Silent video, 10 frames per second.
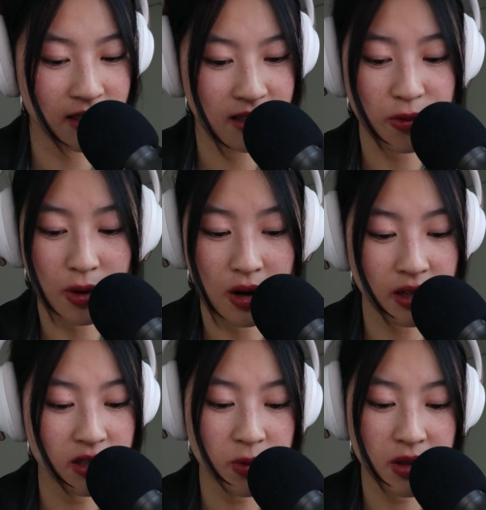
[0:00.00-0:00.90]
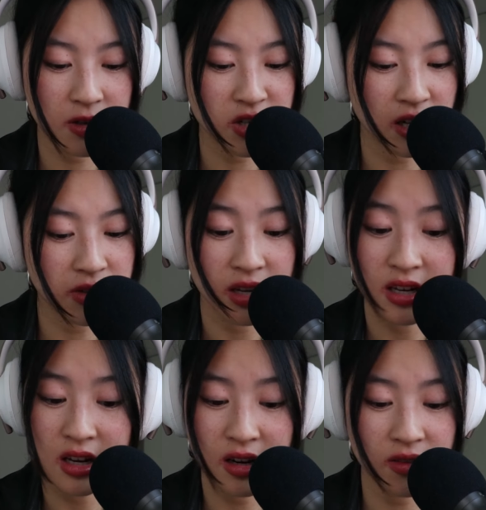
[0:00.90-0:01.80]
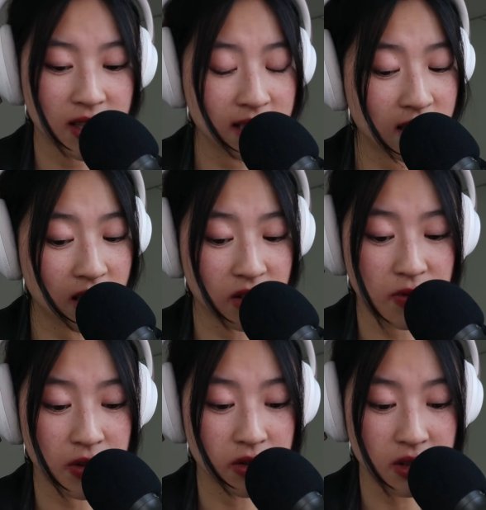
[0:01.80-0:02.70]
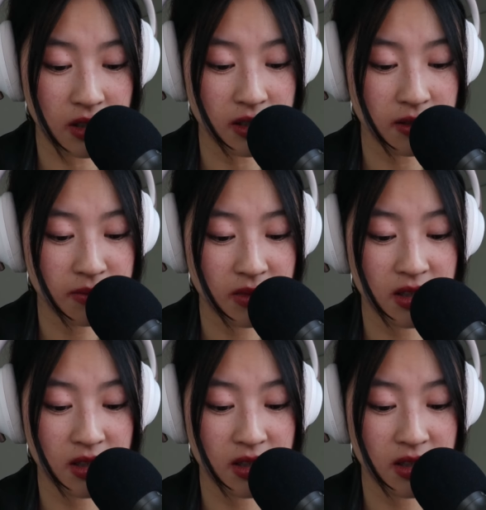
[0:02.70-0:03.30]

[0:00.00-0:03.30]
And if we're honest with ourselves, none of these things feel good